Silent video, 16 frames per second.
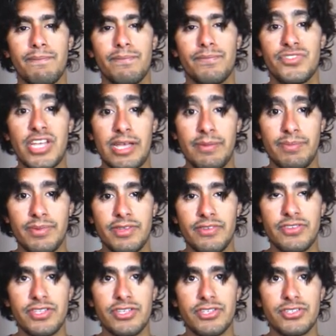type
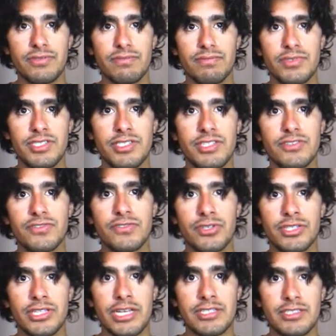definition. This is for
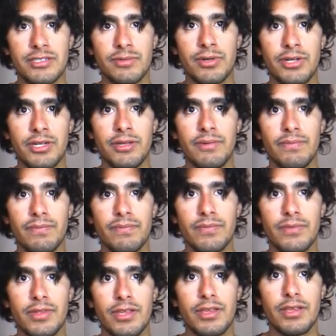TypeScript only.
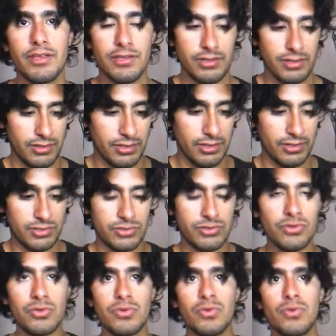It is
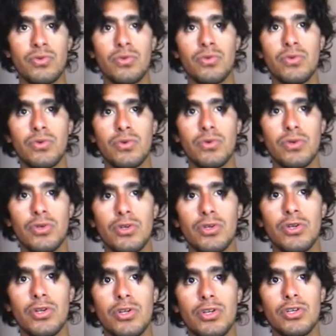to
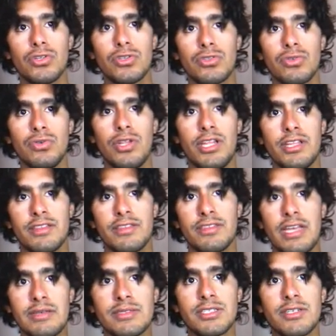let
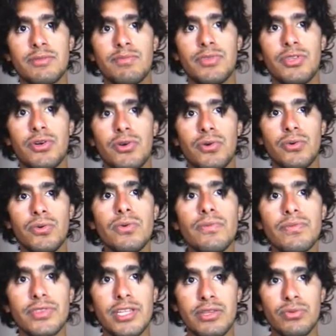TypeScript know
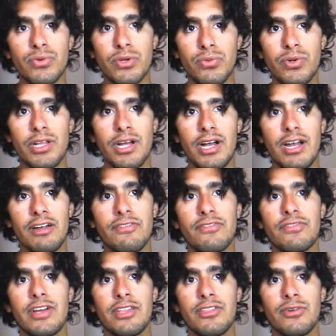that we will
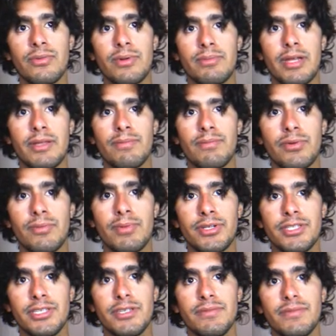have an Overmind
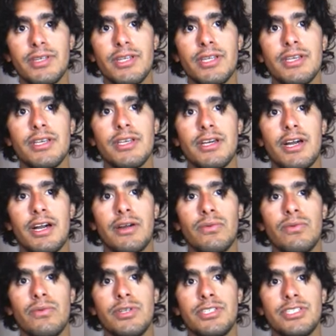property
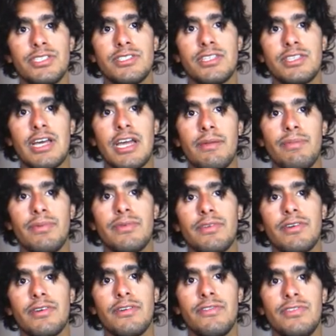and which is the type
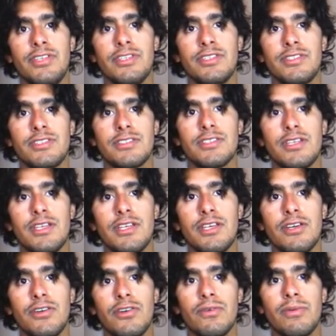of this
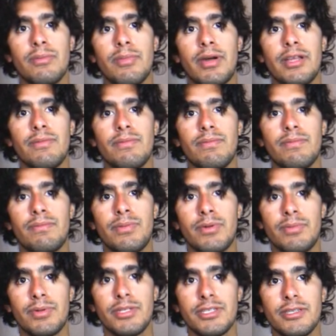Overmind
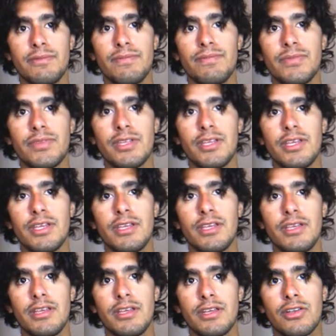property.
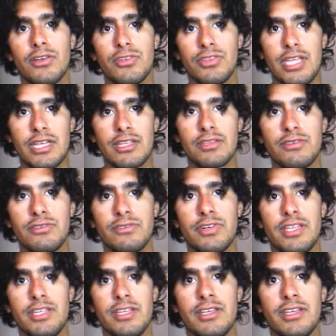Connect
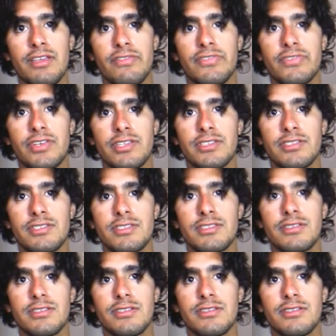already gives us